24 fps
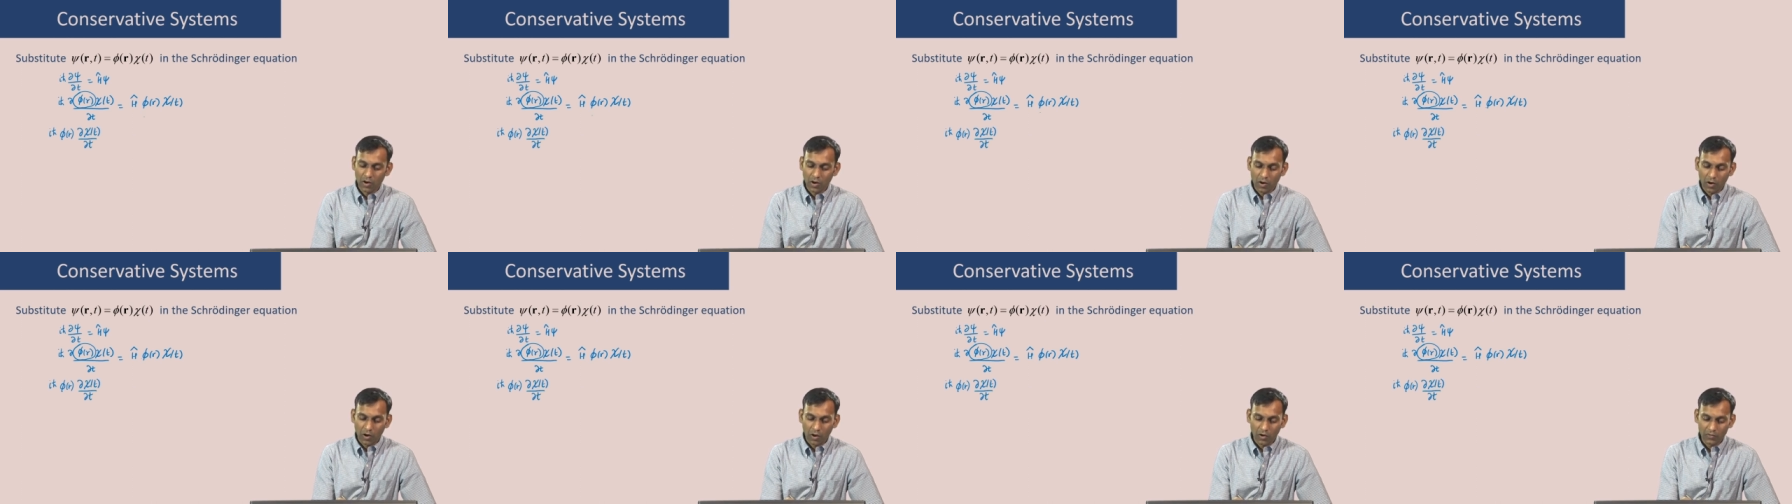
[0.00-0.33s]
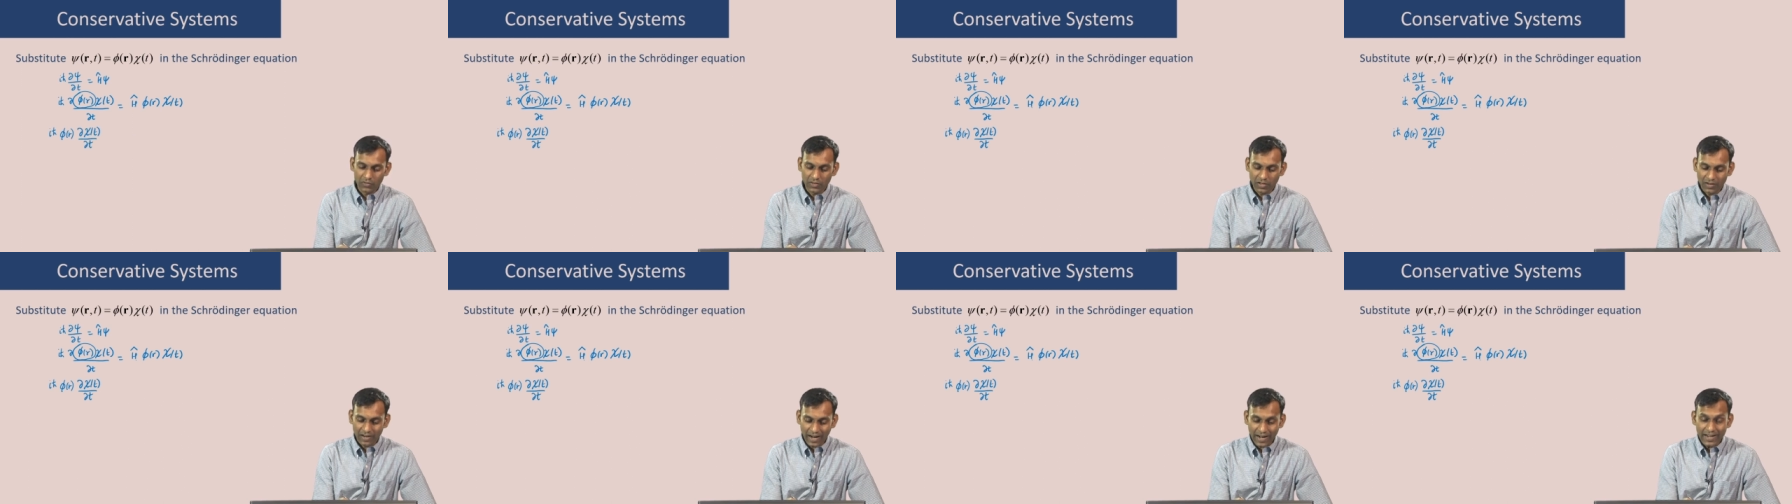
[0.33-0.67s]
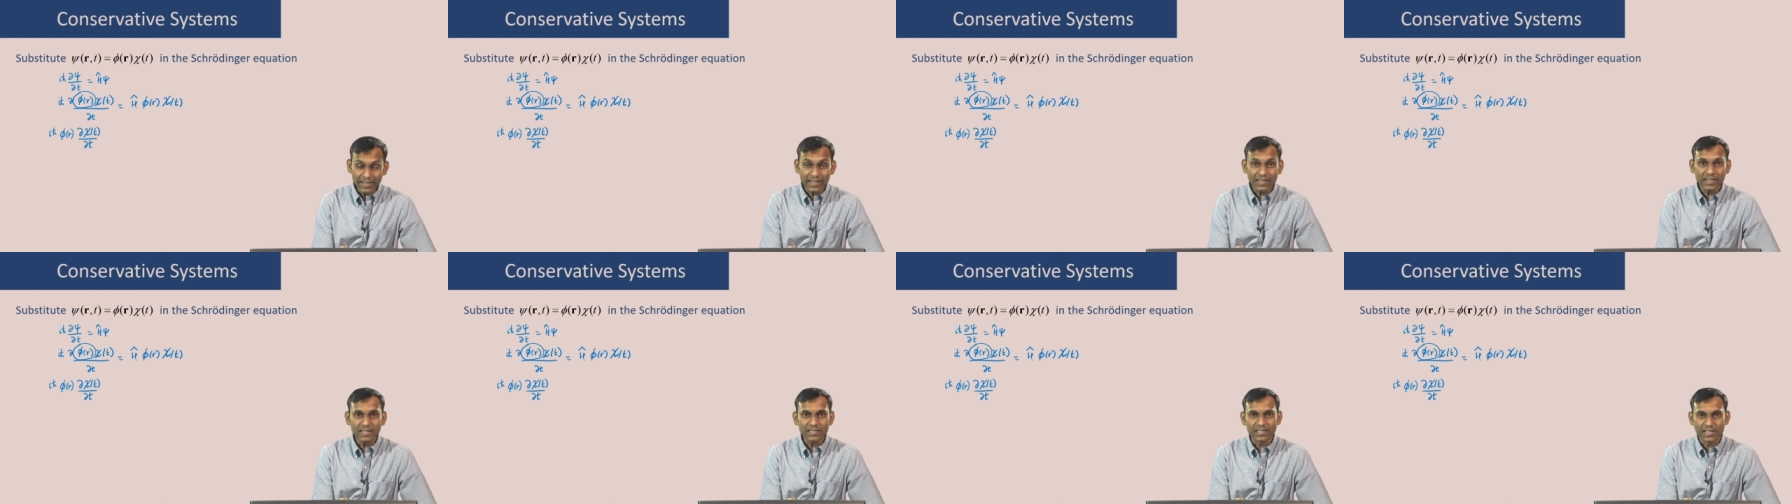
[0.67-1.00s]
On the right
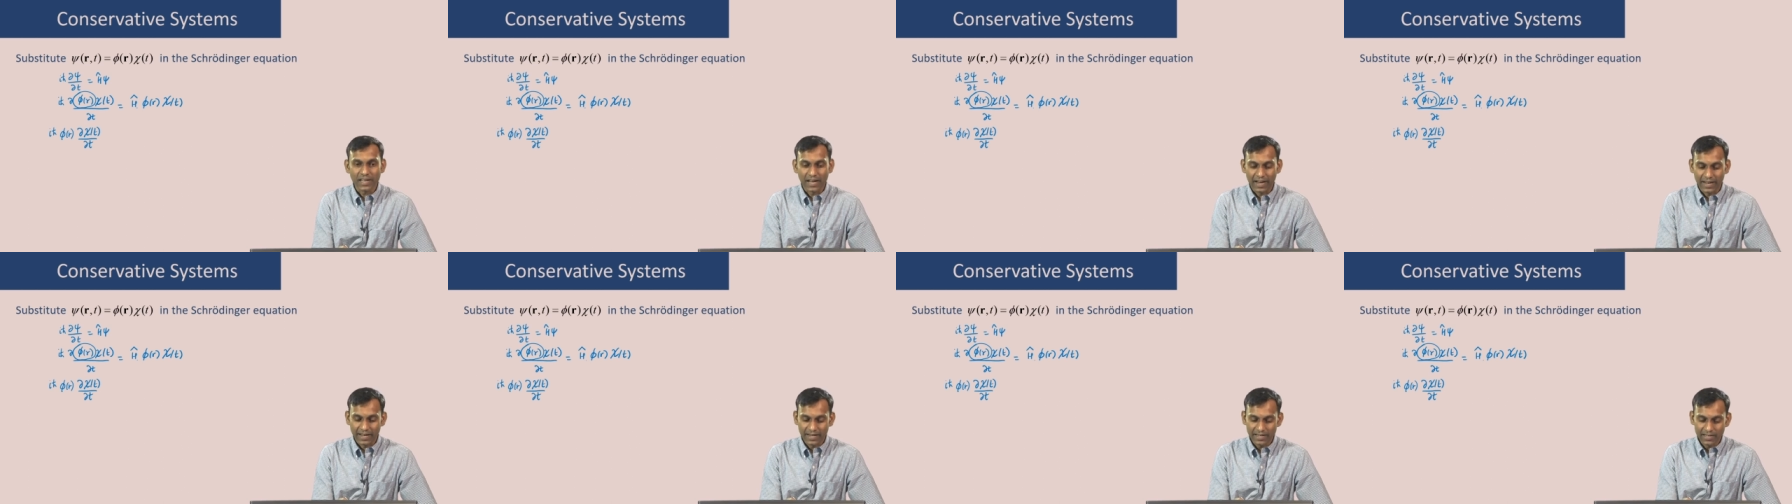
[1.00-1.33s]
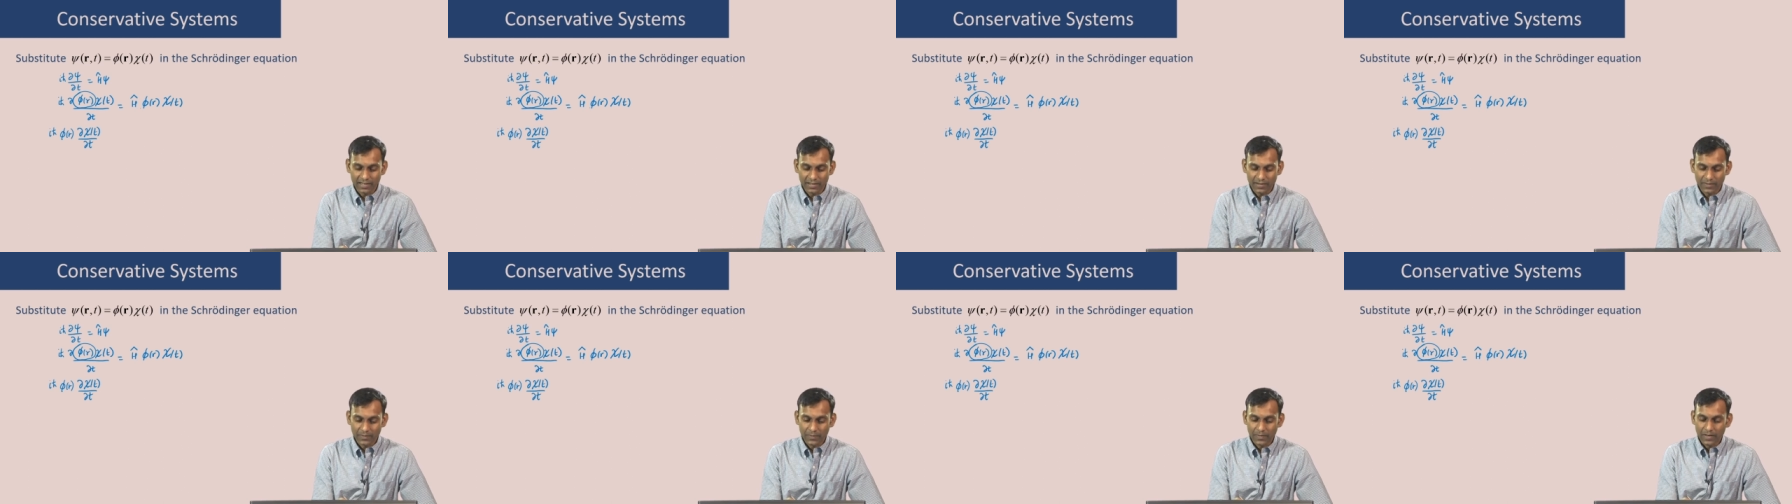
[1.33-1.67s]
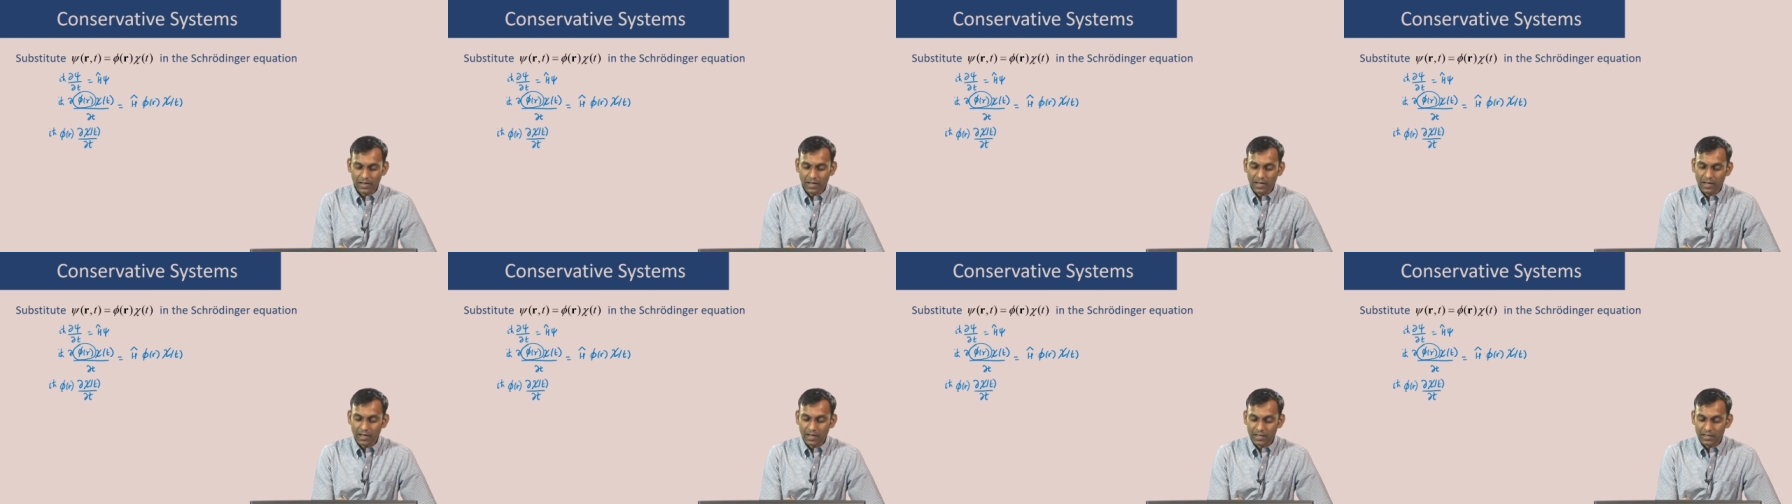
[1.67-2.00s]
hand side,
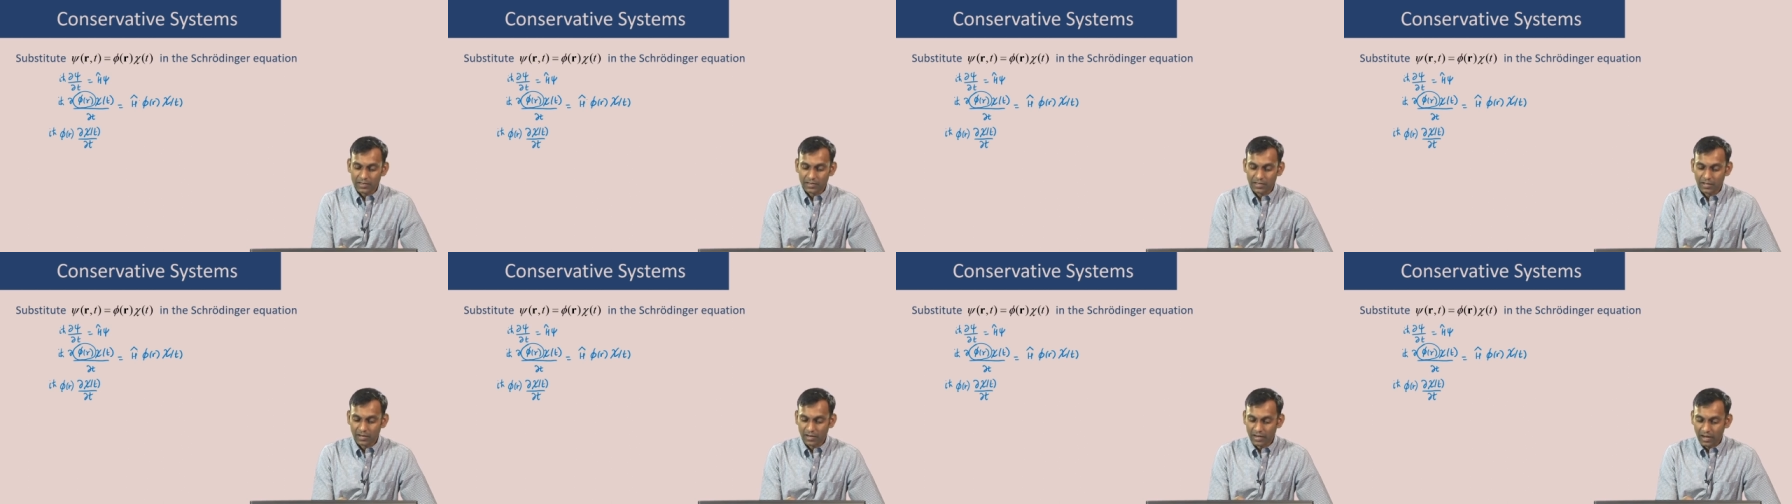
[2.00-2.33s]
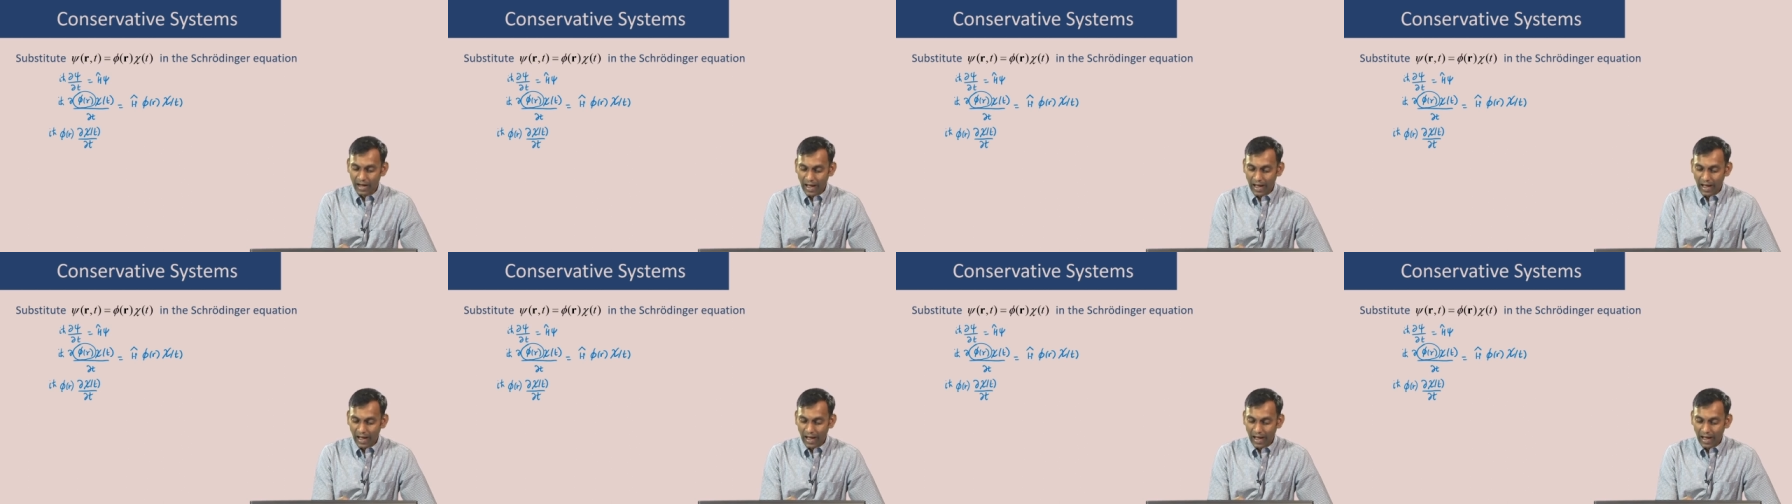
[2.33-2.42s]
the